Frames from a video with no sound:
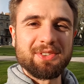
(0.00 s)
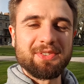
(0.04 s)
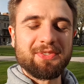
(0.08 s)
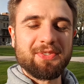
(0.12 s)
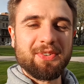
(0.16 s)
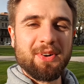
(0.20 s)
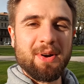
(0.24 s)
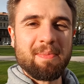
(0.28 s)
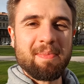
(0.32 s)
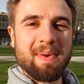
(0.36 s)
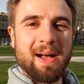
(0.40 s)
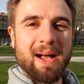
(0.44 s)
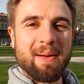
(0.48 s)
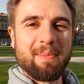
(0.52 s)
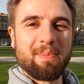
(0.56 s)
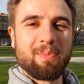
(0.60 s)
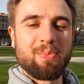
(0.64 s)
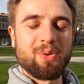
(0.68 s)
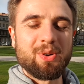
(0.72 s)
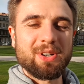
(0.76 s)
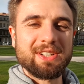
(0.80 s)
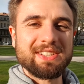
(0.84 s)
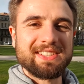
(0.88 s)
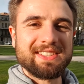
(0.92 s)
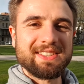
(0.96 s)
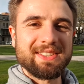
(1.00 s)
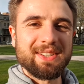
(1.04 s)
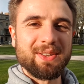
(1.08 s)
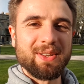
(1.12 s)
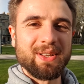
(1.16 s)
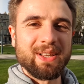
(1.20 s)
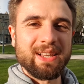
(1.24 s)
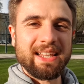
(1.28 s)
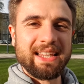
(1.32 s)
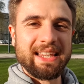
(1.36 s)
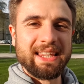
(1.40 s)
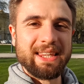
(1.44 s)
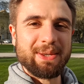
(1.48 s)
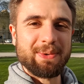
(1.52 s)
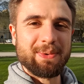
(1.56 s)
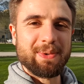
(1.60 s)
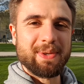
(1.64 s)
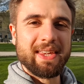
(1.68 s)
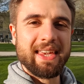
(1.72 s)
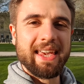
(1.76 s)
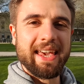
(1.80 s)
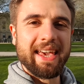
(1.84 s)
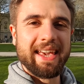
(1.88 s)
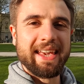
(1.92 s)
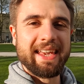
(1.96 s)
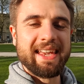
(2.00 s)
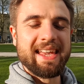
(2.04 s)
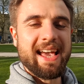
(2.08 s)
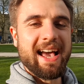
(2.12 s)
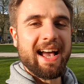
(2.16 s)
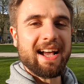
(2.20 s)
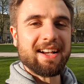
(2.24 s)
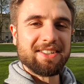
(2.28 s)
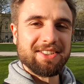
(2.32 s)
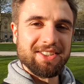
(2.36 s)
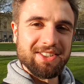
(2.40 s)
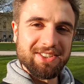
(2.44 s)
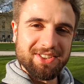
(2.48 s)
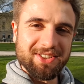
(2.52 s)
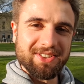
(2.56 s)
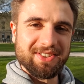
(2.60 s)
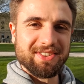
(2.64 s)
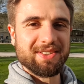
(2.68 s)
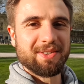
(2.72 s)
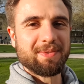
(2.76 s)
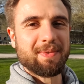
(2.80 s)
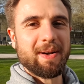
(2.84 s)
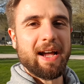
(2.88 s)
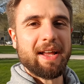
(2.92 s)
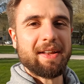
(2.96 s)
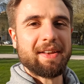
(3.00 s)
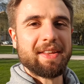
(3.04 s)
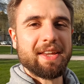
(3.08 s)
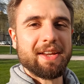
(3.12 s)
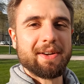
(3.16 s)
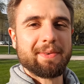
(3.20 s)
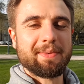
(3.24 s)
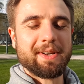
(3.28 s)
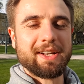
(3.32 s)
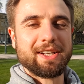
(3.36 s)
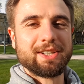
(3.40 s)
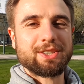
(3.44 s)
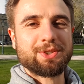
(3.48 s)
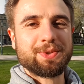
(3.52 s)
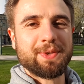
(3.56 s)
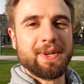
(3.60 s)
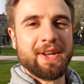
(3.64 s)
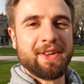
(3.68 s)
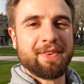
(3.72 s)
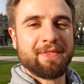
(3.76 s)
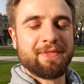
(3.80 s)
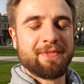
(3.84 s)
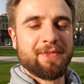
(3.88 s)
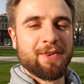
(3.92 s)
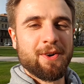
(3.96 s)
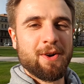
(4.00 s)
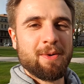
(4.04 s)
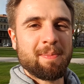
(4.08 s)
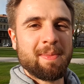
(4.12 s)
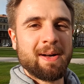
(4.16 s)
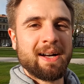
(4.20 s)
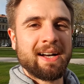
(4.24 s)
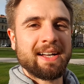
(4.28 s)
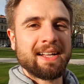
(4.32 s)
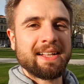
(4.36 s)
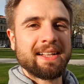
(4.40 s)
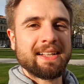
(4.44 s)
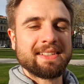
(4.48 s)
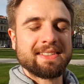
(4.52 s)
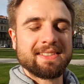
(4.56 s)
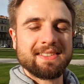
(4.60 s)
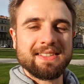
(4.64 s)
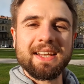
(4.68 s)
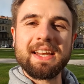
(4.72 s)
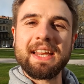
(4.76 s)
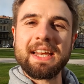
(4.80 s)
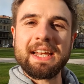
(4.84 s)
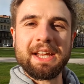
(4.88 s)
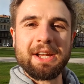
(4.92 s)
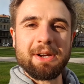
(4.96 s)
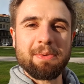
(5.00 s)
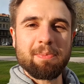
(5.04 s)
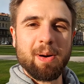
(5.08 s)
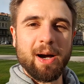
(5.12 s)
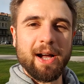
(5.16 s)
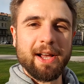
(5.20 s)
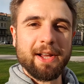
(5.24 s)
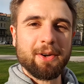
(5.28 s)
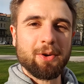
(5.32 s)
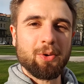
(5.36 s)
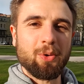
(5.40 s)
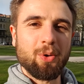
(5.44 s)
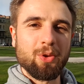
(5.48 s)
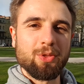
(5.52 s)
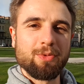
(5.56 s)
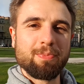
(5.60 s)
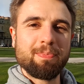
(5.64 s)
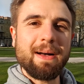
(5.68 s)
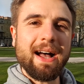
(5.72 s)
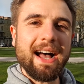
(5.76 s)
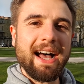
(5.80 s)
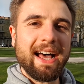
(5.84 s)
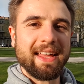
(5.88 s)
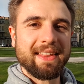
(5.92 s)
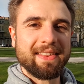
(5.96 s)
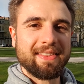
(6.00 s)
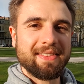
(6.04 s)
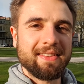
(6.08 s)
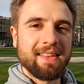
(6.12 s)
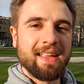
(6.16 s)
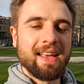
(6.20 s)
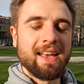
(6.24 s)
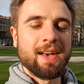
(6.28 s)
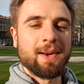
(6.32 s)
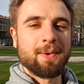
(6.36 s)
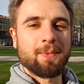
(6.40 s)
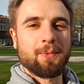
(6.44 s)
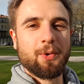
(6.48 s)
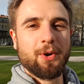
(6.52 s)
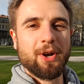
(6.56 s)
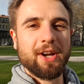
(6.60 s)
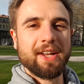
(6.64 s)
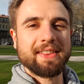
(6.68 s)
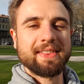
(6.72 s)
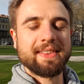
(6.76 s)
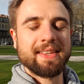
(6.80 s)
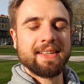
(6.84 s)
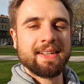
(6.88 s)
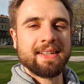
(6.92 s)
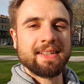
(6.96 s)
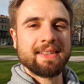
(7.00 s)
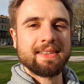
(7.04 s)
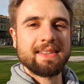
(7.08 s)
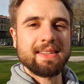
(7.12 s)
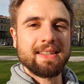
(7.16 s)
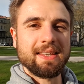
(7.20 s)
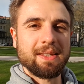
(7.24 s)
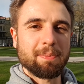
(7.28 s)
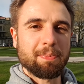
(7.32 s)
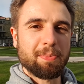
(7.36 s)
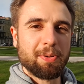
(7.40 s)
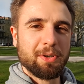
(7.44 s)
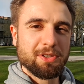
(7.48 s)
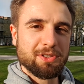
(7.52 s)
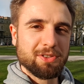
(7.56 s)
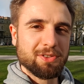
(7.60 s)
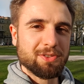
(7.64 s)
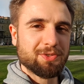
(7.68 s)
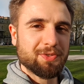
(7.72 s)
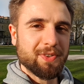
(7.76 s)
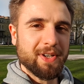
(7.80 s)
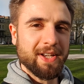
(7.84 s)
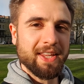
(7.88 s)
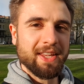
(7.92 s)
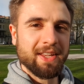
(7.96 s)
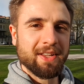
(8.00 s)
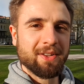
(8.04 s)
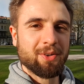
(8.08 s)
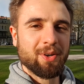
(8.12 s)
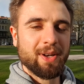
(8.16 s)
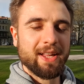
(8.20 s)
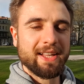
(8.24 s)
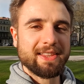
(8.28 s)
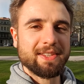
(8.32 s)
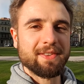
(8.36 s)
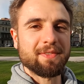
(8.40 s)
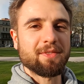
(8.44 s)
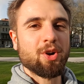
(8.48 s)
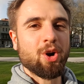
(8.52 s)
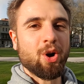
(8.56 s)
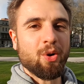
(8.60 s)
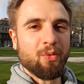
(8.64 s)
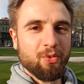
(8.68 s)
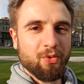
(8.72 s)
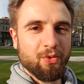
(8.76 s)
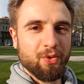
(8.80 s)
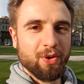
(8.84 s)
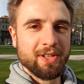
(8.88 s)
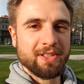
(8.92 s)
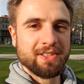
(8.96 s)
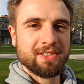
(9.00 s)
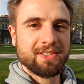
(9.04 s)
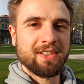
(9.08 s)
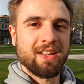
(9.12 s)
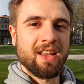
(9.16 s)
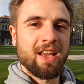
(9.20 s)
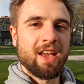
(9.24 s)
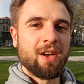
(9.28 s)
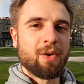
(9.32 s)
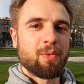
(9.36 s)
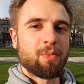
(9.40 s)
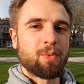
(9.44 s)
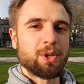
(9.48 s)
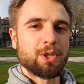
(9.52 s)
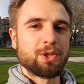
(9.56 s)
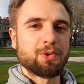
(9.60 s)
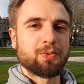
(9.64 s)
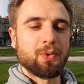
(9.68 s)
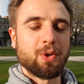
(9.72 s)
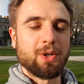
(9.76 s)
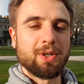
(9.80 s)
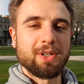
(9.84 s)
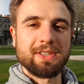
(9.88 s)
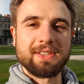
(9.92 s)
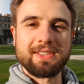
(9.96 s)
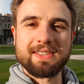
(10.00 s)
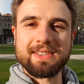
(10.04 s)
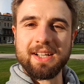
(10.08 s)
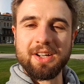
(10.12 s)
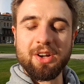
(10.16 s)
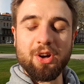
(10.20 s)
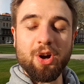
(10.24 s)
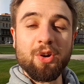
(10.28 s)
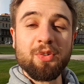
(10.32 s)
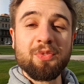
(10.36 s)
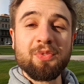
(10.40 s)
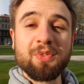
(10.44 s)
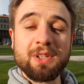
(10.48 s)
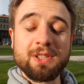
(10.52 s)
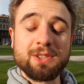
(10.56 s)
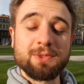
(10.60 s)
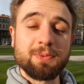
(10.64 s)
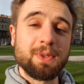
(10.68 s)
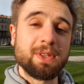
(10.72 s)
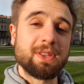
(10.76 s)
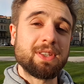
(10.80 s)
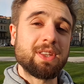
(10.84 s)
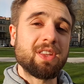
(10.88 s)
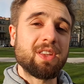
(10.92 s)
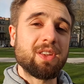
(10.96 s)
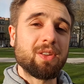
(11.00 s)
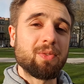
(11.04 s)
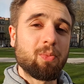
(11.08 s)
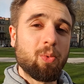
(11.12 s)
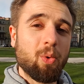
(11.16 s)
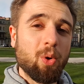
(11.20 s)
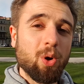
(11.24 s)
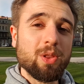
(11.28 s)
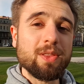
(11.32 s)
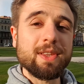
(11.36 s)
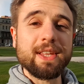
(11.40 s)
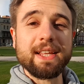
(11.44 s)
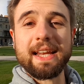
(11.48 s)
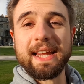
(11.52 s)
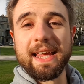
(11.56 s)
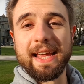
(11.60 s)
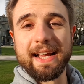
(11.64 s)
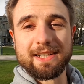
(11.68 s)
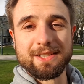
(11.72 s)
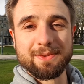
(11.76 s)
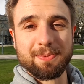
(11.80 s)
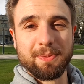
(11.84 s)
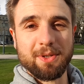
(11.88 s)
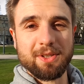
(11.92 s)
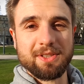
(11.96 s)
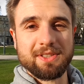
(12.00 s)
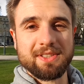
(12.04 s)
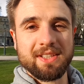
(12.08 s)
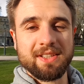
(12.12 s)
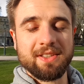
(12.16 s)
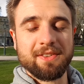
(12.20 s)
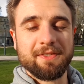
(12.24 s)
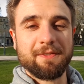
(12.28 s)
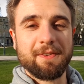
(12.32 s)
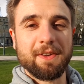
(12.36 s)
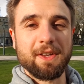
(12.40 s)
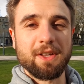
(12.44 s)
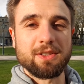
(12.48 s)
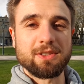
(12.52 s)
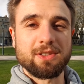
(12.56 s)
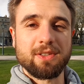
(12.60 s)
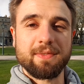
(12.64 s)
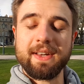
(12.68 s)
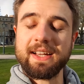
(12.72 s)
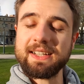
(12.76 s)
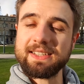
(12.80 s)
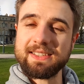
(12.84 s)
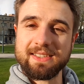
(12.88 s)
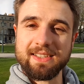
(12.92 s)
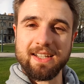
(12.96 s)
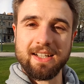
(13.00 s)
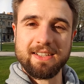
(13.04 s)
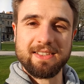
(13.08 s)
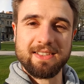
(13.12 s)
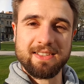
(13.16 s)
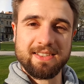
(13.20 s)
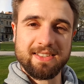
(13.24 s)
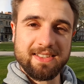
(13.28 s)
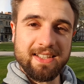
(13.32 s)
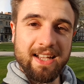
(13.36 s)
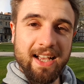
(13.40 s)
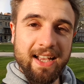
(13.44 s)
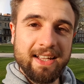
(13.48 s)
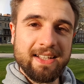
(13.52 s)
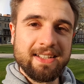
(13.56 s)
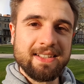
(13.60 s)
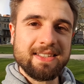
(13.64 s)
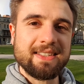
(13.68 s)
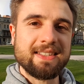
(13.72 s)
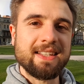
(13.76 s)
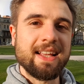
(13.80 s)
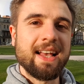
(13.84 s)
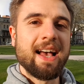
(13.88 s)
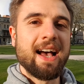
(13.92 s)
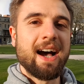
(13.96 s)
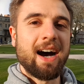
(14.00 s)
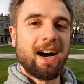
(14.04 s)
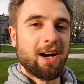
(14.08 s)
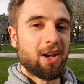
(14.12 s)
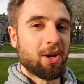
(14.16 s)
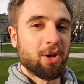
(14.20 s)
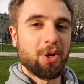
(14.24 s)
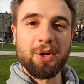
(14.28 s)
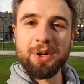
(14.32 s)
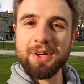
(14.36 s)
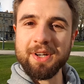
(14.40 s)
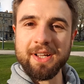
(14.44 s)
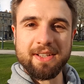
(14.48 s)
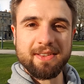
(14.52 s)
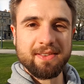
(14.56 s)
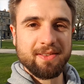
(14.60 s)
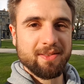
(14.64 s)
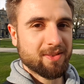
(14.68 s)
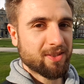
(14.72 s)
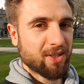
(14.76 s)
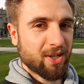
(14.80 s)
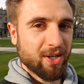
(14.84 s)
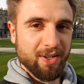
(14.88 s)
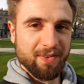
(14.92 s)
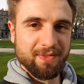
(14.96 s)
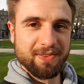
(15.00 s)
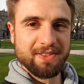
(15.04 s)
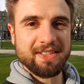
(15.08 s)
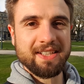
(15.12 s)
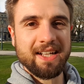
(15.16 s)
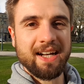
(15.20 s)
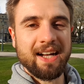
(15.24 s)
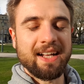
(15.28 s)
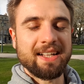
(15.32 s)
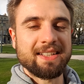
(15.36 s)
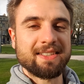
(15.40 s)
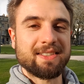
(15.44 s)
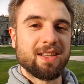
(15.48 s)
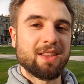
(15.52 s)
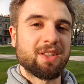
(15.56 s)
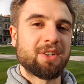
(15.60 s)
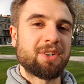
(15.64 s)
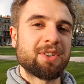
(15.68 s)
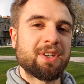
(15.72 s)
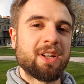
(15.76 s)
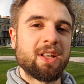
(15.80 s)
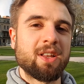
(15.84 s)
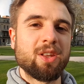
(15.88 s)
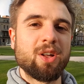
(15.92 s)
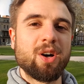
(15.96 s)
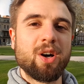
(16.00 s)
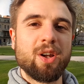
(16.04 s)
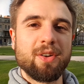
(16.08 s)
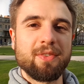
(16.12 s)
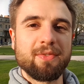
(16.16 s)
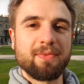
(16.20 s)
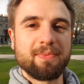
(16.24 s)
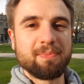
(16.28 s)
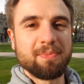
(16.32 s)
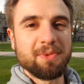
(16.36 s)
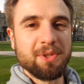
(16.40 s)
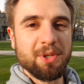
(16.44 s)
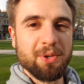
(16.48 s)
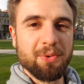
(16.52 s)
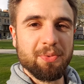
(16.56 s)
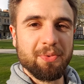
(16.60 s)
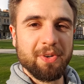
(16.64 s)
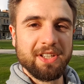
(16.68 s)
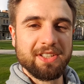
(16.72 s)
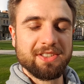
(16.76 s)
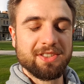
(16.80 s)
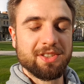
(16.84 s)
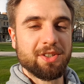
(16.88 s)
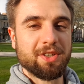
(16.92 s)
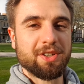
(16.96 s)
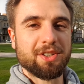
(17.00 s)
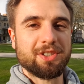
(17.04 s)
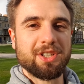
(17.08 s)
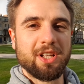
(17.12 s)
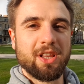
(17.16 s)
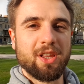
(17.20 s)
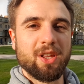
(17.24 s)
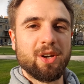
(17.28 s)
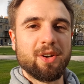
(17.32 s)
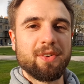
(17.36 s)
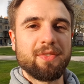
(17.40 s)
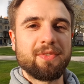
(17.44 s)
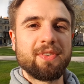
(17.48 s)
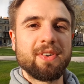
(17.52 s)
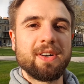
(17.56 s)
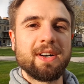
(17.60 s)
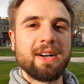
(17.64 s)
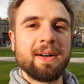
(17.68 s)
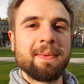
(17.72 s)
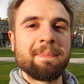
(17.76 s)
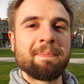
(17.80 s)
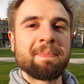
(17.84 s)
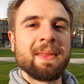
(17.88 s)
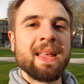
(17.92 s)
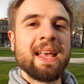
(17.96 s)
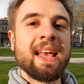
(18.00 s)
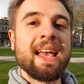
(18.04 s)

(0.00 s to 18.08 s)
you from uh, Bristol, UK. Actually just arrived here with a train from uh, a city nearby called Bath where I attended the Personal Training Collective Conference, which was a conference with the world leading experts in the fields of exercise and science. I learned a ton of science, I learned a lot of new research, a lot of uh,